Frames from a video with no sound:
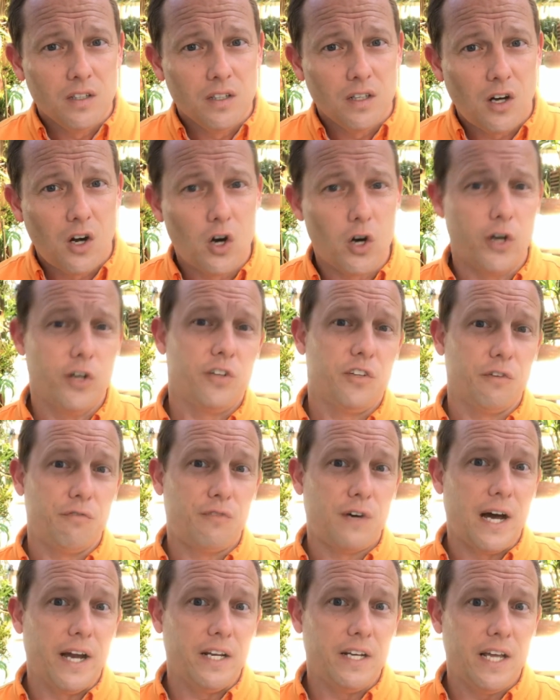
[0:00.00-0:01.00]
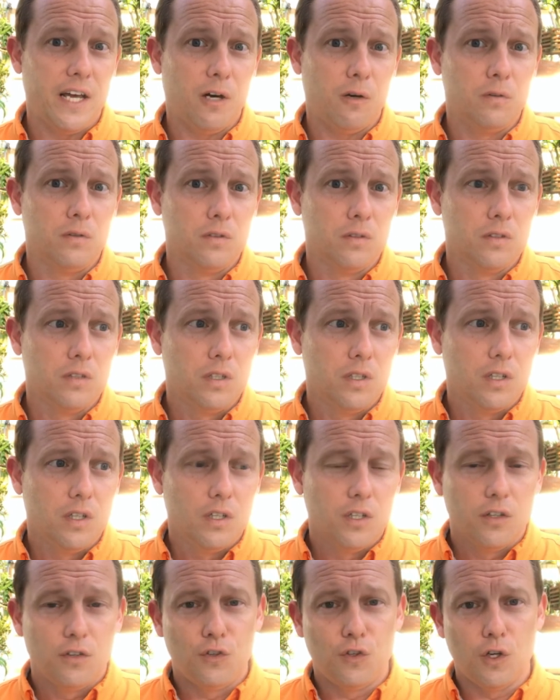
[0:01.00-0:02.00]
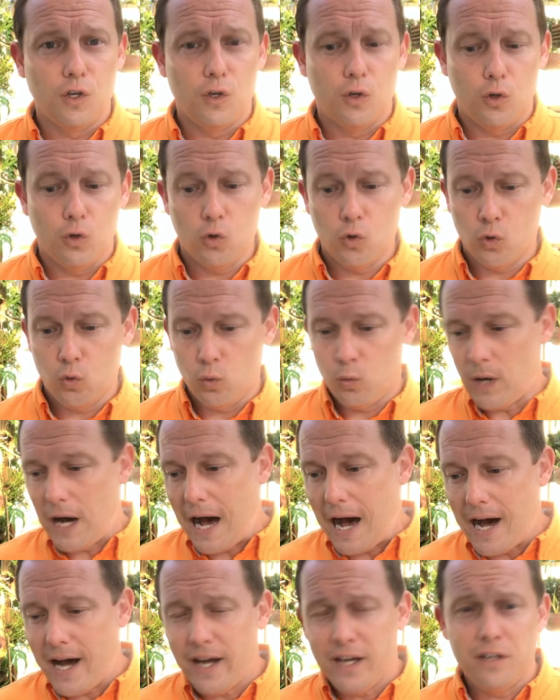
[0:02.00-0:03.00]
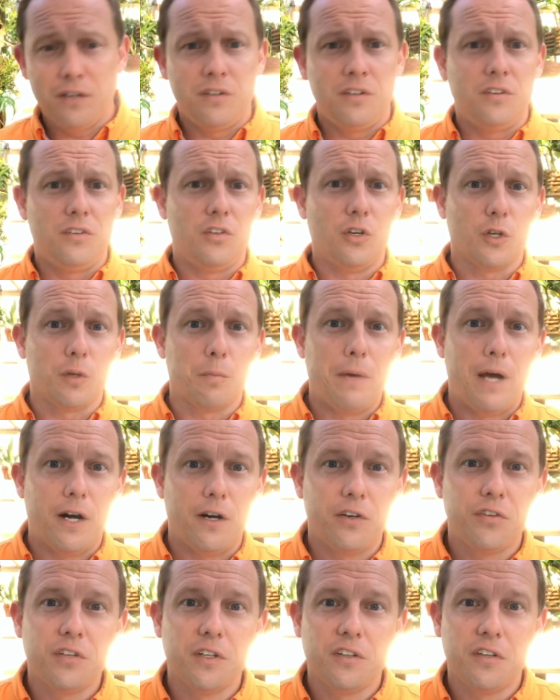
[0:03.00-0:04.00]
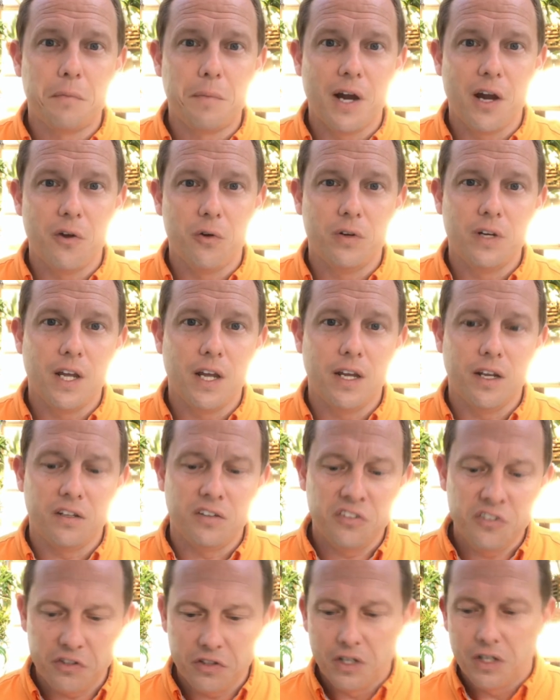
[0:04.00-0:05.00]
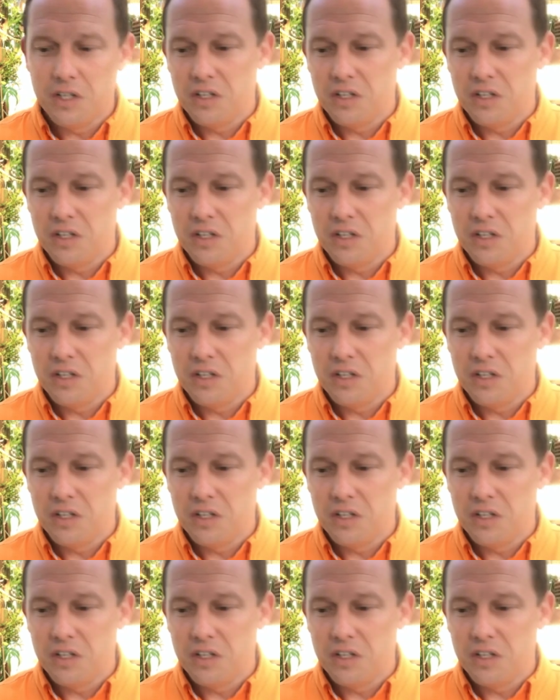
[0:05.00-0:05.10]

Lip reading: hard to find now, so I took matters into my own hands.